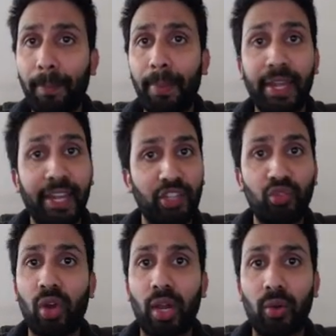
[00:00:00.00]
period
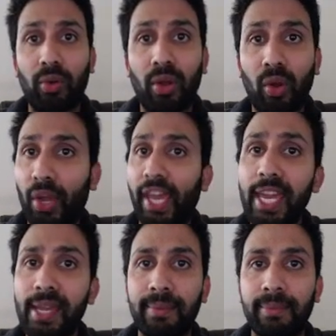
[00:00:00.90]
12.
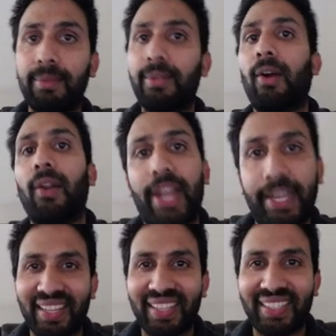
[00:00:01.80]
Okay, all right.